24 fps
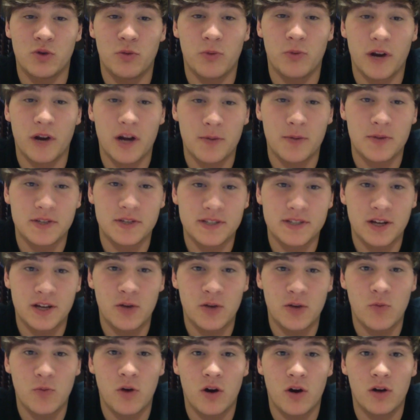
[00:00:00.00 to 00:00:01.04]
break up the
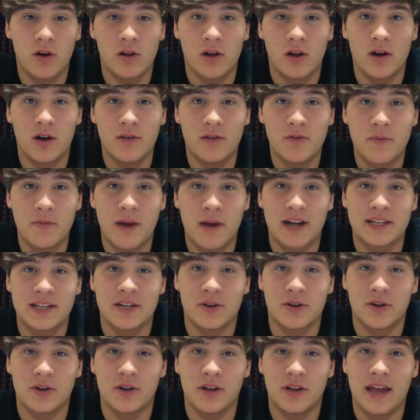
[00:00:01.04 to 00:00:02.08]
cell wall of the
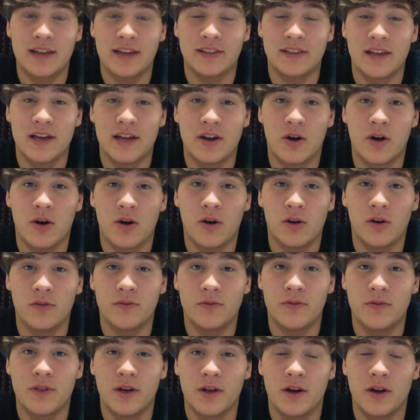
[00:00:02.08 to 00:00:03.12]
bacteria and let all
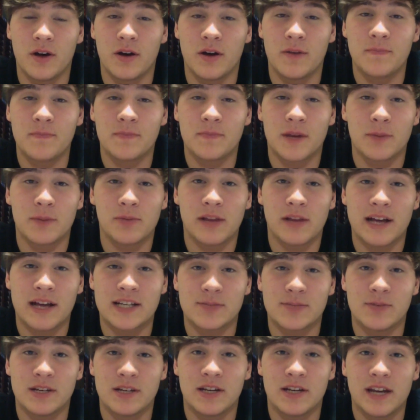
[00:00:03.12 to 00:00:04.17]
of the
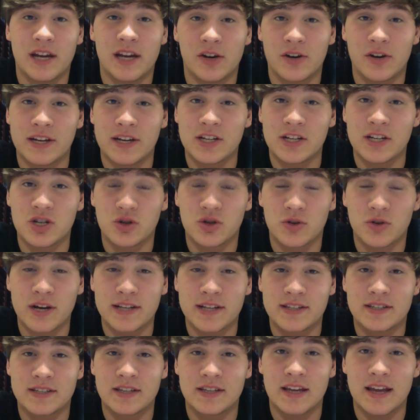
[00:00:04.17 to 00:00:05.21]
plasmid carrying
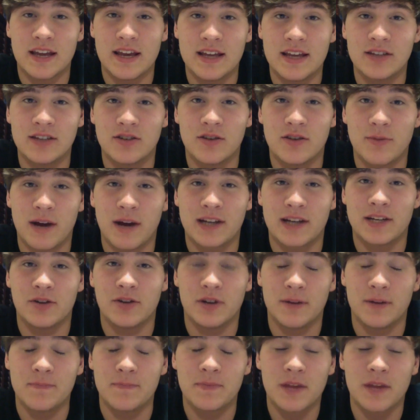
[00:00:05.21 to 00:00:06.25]
traits into the
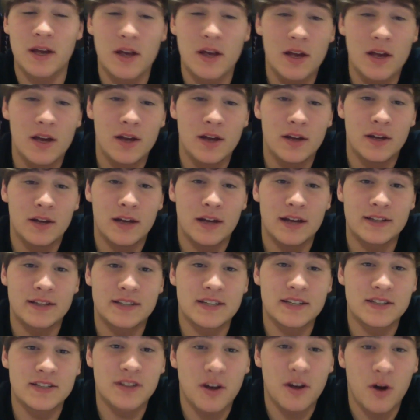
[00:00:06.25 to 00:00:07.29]
bacteria. And
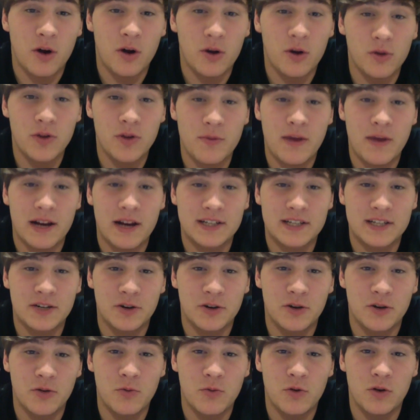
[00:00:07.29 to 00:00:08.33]
since not all the
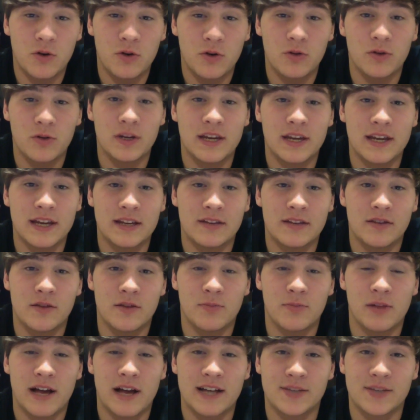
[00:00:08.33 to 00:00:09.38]
bacteria will get the
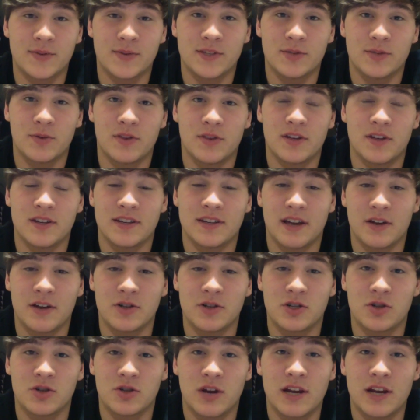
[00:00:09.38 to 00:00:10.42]
plasmids with the
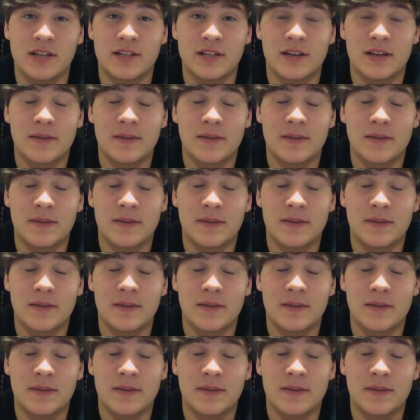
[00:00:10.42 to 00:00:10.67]
desired trait,